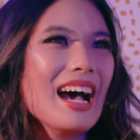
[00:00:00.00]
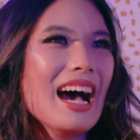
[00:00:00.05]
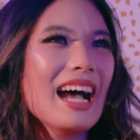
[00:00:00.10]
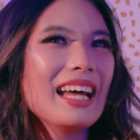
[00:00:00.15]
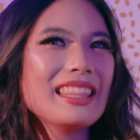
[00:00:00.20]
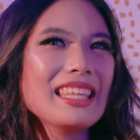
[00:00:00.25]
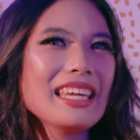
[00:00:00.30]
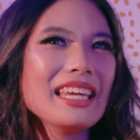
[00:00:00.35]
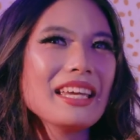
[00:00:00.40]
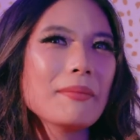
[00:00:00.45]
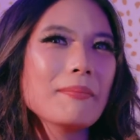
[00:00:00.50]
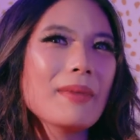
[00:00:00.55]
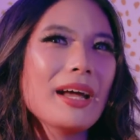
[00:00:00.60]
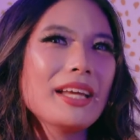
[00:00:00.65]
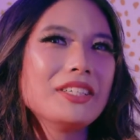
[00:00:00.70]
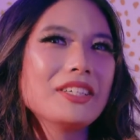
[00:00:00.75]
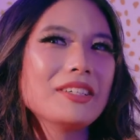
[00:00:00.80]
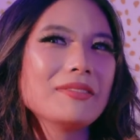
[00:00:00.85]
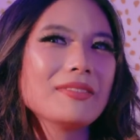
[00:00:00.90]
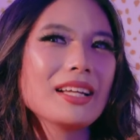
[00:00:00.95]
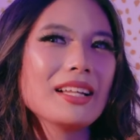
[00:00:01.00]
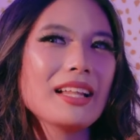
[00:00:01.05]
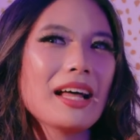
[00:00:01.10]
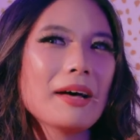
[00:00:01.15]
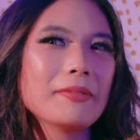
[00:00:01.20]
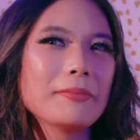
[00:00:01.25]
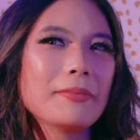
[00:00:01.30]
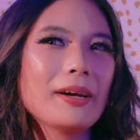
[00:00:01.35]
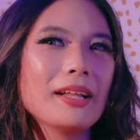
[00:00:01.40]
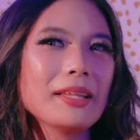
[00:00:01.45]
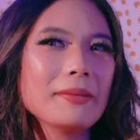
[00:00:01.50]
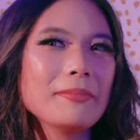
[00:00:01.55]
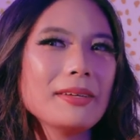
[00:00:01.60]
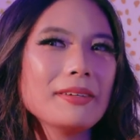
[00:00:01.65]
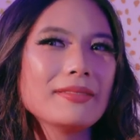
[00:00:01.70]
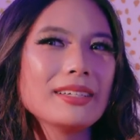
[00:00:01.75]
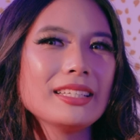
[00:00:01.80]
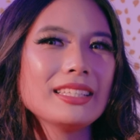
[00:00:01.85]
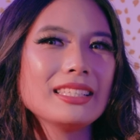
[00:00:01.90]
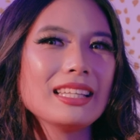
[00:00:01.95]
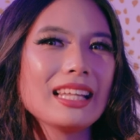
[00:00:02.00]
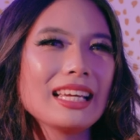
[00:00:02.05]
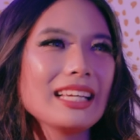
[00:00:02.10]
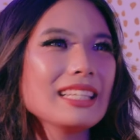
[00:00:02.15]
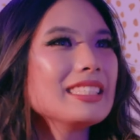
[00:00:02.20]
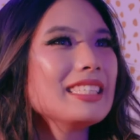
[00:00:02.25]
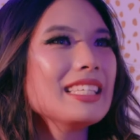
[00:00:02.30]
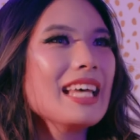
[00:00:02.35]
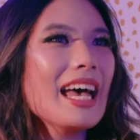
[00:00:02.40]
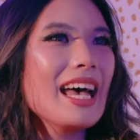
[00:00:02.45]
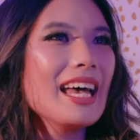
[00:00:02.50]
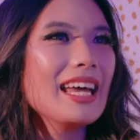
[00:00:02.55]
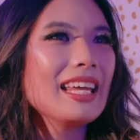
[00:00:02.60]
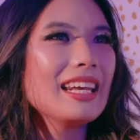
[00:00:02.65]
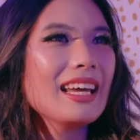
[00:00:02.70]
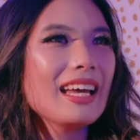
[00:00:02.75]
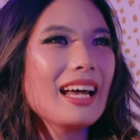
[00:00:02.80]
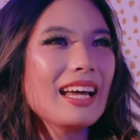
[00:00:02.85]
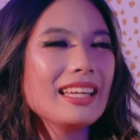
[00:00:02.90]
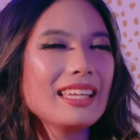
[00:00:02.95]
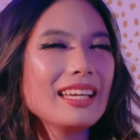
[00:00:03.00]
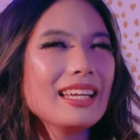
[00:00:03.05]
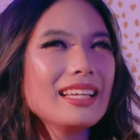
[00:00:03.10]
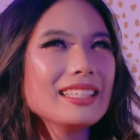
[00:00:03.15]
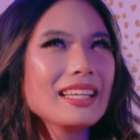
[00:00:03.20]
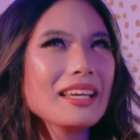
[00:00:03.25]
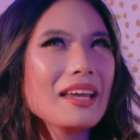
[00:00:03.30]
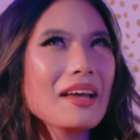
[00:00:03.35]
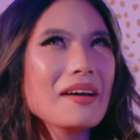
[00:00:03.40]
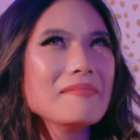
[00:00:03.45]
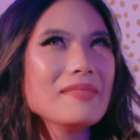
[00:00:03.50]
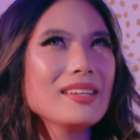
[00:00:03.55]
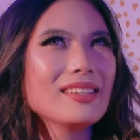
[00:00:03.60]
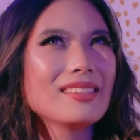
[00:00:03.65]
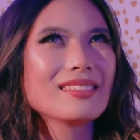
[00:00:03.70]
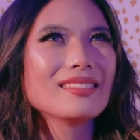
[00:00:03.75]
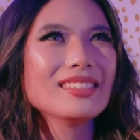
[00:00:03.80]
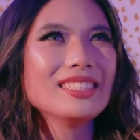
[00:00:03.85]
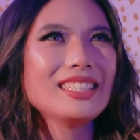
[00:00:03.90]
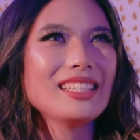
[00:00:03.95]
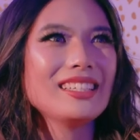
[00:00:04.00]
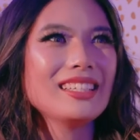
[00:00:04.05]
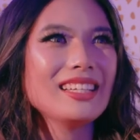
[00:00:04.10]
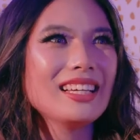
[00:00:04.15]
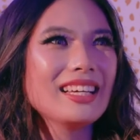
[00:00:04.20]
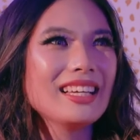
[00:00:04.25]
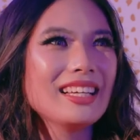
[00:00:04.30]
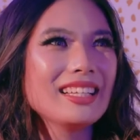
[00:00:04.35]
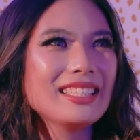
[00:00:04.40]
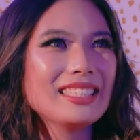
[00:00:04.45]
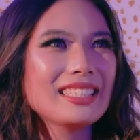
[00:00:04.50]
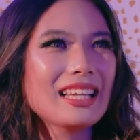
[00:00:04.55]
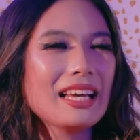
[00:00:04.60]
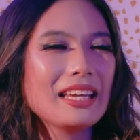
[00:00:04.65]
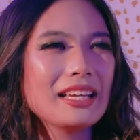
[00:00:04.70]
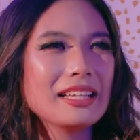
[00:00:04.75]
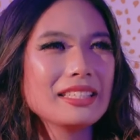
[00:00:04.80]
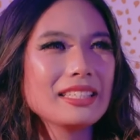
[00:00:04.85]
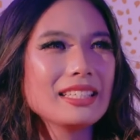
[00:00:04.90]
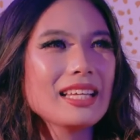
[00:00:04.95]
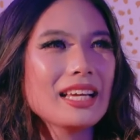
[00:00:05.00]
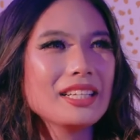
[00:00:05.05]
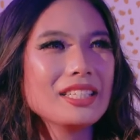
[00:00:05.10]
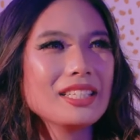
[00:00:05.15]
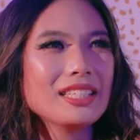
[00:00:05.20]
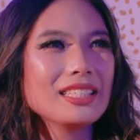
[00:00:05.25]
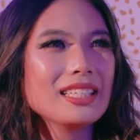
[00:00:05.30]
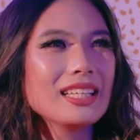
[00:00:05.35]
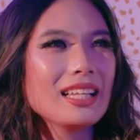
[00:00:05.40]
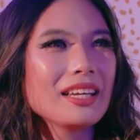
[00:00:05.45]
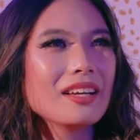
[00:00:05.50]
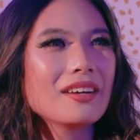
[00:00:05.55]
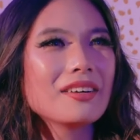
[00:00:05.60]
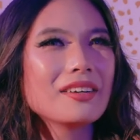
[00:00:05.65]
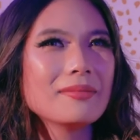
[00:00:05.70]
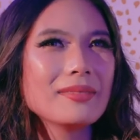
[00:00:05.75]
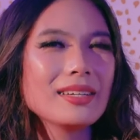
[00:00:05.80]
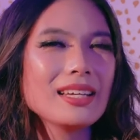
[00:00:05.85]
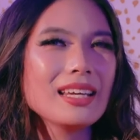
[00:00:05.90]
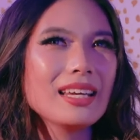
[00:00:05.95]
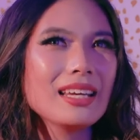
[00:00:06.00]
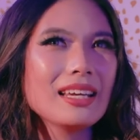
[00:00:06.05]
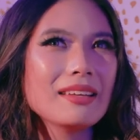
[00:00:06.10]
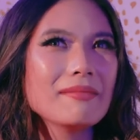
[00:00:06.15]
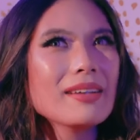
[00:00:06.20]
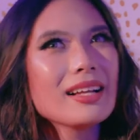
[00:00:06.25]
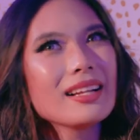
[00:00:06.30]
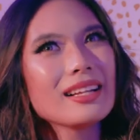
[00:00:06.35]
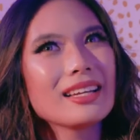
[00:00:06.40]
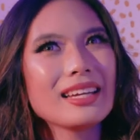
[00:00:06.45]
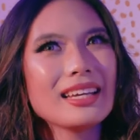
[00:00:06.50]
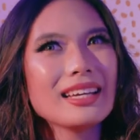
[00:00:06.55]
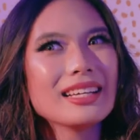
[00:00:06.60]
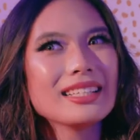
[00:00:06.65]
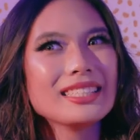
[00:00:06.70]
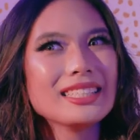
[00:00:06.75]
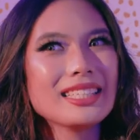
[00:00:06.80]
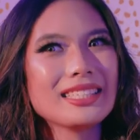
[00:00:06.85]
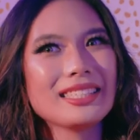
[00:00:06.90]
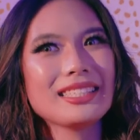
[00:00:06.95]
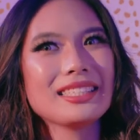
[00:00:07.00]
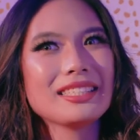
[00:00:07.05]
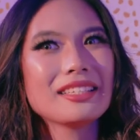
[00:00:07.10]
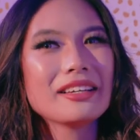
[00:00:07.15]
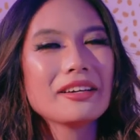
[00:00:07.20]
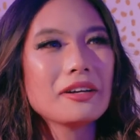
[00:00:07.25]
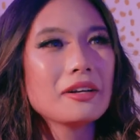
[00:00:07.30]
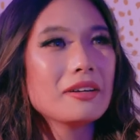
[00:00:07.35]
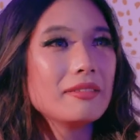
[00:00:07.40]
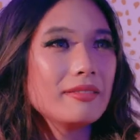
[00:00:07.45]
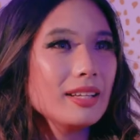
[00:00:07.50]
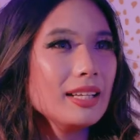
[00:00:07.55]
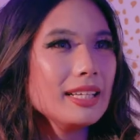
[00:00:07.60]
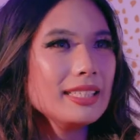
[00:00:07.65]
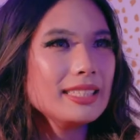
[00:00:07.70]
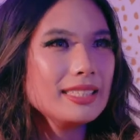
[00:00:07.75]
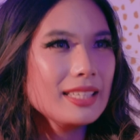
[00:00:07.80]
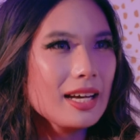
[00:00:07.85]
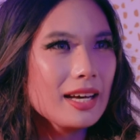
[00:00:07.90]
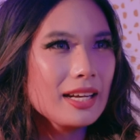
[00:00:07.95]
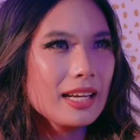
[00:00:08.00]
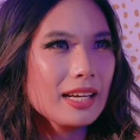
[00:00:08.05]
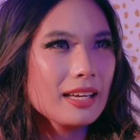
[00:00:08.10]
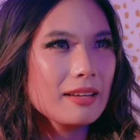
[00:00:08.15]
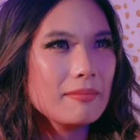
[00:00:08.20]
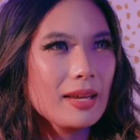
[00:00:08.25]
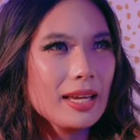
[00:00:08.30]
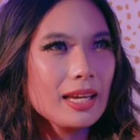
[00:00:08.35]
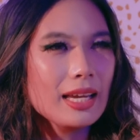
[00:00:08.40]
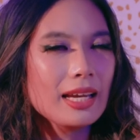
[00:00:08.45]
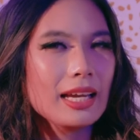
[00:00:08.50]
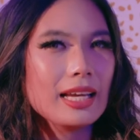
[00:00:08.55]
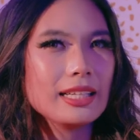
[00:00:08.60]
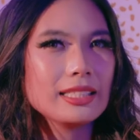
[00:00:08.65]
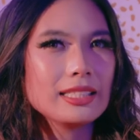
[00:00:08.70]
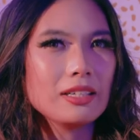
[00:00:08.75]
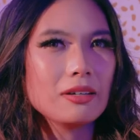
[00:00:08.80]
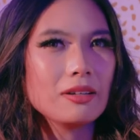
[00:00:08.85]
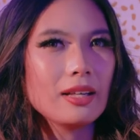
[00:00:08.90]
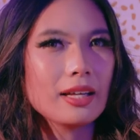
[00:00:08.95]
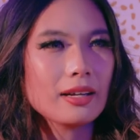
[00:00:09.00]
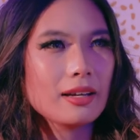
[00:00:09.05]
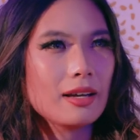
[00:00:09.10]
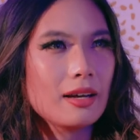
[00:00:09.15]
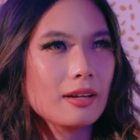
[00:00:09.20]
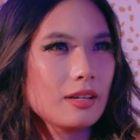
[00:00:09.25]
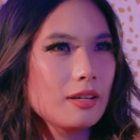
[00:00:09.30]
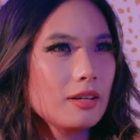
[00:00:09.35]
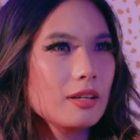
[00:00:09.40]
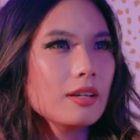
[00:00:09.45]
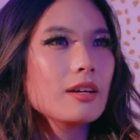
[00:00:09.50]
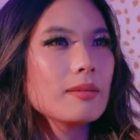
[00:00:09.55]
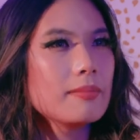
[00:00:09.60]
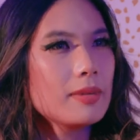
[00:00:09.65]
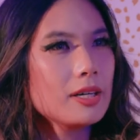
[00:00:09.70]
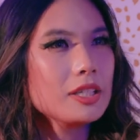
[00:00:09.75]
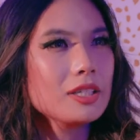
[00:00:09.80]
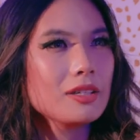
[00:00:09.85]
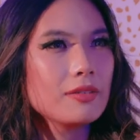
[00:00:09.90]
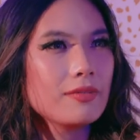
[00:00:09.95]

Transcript: I think my dream collab would probably be with, like, Zed. I think he's, like, a musical genius. His attention to, like, harmony and melody is just really stunning and making it still, like, a good commercial